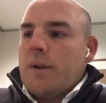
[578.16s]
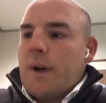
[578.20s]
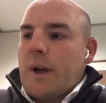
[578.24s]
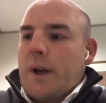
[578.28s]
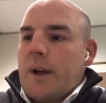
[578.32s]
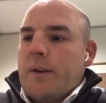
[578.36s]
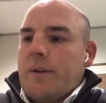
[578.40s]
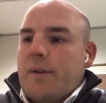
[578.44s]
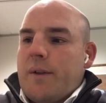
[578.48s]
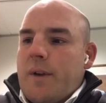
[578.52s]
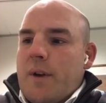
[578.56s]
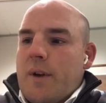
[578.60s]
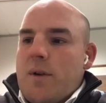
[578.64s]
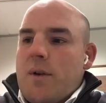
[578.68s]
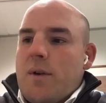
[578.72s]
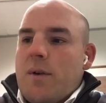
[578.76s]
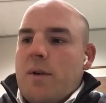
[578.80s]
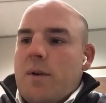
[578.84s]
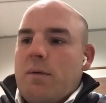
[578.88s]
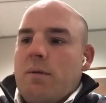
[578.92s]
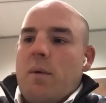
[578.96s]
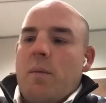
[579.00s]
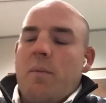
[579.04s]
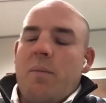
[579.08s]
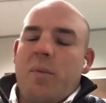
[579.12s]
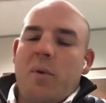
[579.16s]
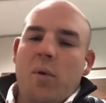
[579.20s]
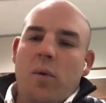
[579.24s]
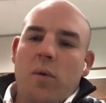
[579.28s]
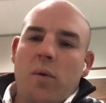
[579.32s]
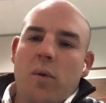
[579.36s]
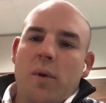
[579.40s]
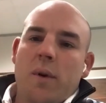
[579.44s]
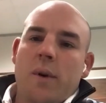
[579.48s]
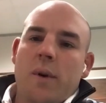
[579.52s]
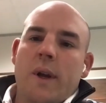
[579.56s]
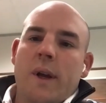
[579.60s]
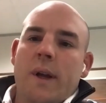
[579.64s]
continue to
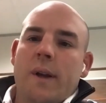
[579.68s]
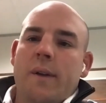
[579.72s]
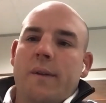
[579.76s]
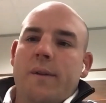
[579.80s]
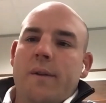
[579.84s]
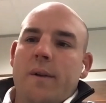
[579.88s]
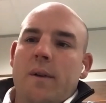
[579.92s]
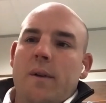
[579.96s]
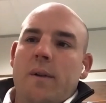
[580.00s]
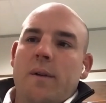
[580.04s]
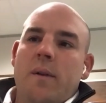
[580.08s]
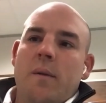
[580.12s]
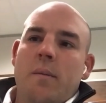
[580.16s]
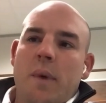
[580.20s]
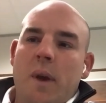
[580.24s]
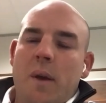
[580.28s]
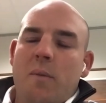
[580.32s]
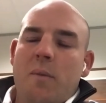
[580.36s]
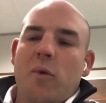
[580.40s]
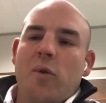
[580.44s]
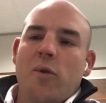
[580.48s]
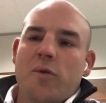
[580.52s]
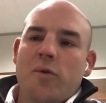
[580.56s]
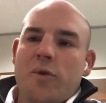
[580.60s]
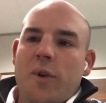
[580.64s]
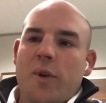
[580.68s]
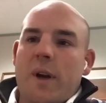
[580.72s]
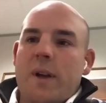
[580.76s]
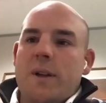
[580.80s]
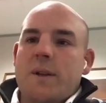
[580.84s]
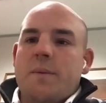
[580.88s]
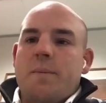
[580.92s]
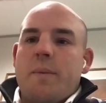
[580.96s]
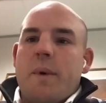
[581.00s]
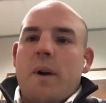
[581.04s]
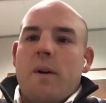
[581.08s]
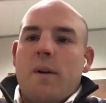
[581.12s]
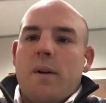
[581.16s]
report and to be more
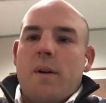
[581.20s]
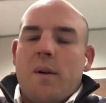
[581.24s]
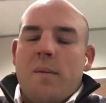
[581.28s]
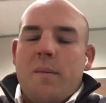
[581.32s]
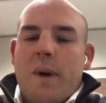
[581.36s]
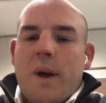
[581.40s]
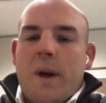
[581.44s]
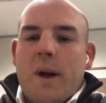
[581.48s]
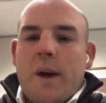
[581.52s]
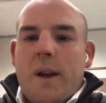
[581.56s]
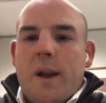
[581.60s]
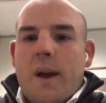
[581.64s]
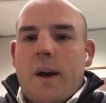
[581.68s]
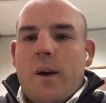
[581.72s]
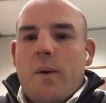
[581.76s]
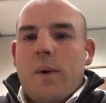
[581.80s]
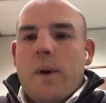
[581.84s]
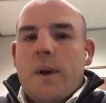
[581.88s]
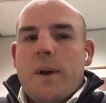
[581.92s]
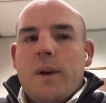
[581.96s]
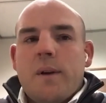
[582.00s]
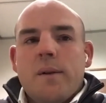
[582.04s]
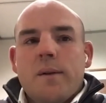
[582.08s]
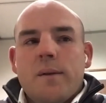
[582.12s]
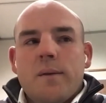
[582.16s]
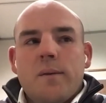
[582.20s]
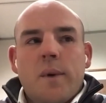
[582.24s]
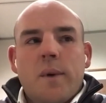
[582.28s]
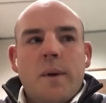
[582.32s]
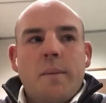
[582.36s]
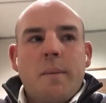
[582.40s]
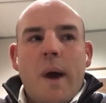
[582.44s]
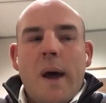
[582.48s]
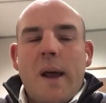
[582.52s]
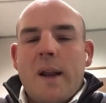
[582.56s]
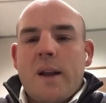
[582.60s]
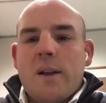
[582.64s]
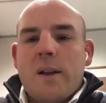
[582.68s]
transparent about how we
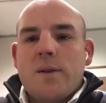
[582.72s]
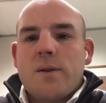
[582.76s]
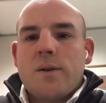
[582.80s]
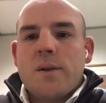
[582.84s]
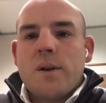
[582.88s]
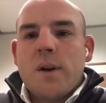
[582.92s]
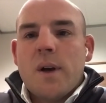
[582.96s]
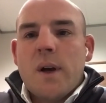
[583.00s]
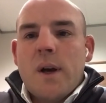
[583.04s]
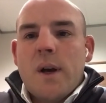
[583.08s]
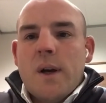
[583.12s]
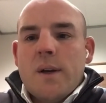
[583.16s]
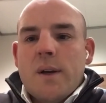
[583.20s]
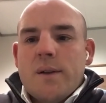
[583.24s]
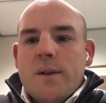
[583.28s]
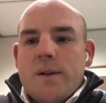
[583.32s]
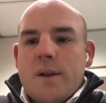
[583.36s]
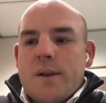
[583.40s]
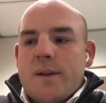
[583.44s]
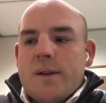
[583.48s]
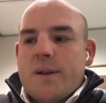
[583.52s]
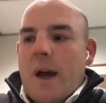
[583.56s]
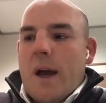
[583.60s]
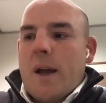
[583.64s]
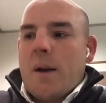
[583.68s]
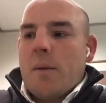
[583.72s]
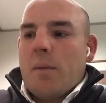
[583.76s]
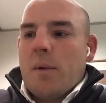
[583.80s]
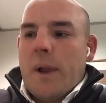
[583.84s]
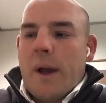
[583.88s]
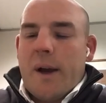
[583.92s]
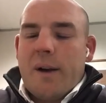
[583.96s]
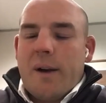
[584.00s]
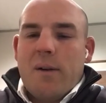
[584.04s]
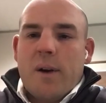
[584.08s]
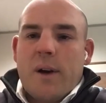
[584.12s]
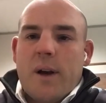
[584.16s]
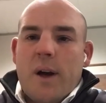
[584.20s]
manage sustainable
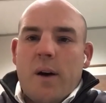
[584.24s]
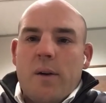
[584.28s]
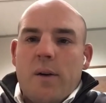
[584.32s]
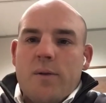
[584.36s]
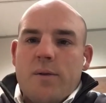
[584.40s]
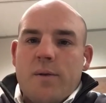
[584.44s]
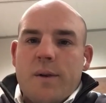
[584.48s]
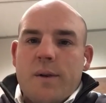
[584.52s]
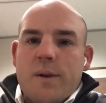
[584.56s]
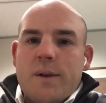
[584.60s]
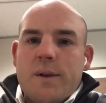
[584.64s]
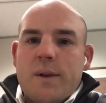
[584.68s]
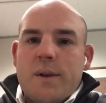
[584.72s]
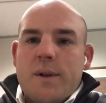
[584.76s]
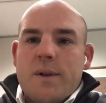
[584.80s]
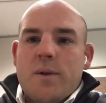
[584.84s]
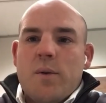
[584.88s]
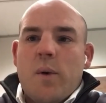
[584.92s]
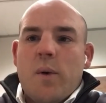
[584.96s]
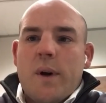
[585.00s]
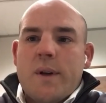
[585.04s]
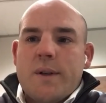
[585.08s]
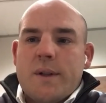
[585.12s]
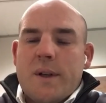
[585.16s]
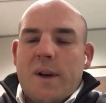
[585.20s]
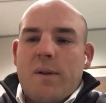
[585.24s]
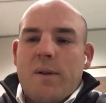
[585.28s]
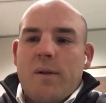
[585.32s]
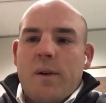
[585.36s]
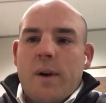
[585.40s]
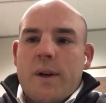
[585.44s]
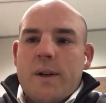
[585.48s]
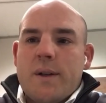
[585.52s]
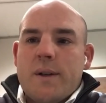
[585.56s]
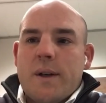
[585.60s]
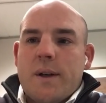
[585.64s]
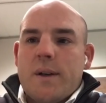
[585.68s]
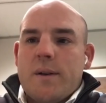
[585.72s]
agriculture is always
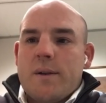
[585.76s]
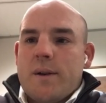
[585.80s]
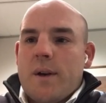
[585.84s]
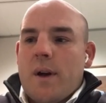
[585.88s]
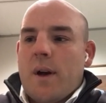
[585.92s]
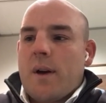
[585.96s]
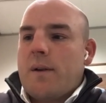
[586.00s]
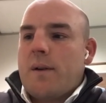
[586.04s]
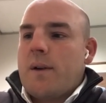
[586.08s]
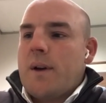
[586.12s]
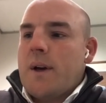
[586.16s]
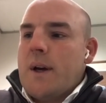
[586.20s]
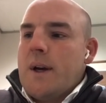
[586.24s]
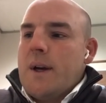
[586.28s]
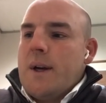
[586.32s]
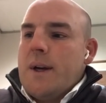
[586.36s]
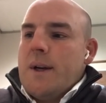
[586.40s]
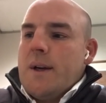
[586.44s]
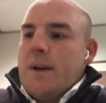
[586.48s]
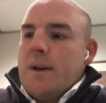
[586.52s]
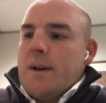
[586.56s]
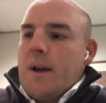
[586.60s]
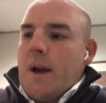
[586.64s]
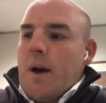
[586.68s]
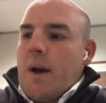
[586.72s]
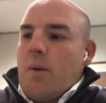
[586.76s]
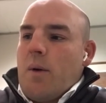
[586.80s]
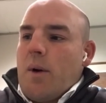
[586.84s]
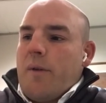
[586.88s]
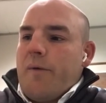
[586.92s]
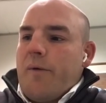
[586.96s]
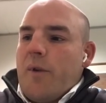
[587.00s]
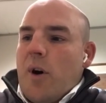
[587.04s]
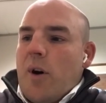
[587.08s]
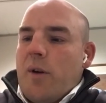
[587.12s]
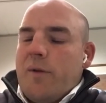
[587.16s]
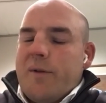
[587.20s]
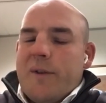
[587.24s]
increasing. So we're
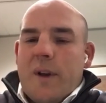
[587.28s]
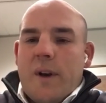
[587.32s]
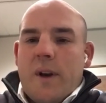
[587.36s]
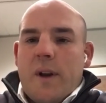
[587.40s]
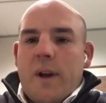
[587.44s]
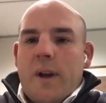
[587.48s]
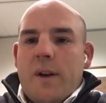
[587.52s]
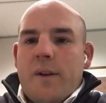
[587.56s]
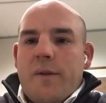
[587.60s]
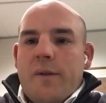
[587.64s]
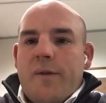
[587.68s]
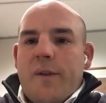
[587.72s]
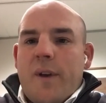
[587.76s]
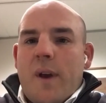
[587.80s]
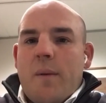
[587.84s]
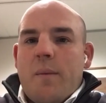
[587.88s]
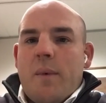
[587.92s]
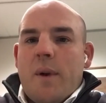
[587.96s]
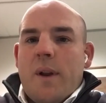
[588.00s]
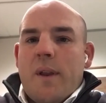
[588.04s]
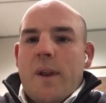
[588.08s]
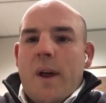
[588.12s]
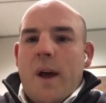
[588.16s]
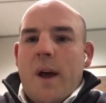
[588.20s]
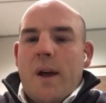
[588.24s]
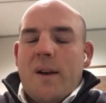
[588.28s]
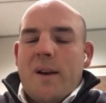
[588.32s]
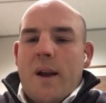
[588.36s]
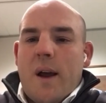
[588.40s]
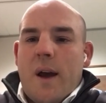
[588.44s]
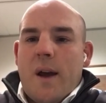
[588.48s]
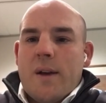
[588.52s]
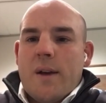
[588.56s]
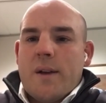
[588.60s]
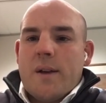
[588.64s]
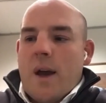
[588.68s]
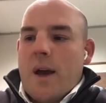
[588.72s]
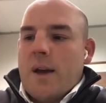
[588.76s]
involved in a fair bit of that. And
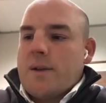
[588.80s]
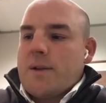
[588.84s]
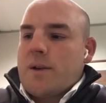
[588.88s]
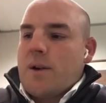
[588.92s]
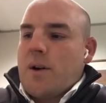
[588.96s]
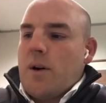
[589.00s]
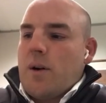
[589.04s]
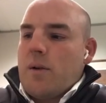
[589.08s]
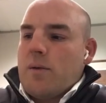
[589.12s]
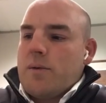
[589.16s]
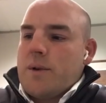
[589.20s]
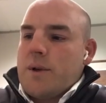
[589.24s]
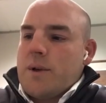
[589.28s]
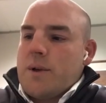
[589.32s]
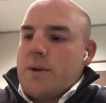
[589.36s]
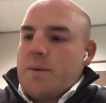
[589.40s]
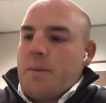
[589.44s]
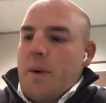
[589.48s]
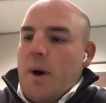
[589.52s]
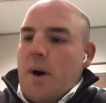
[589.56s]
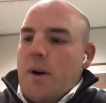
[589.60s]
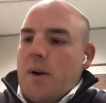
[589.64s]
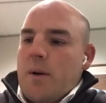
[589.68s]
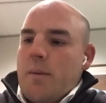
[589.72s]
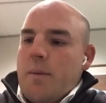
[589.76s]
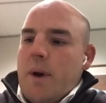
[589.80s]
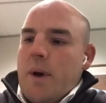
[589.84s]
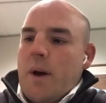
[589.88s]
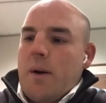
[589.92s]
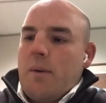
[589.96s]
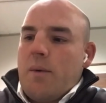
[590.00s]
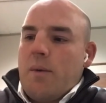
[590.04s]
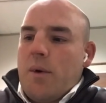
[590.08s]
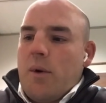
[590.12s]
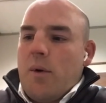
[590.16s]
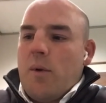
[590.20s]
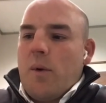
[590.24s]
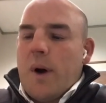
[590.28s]
as Col just spoke about,
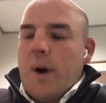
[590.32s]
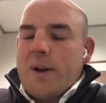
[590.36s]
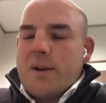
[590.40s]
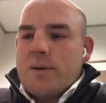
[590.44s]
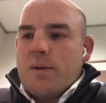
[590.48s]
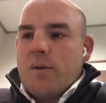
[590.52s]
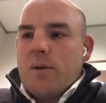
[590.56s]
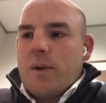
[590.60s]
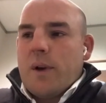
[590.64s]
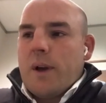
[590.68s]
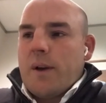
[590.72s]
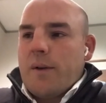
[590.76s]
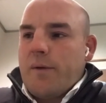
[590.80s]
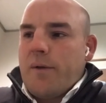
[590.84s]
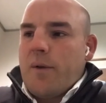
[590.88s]
we're always looking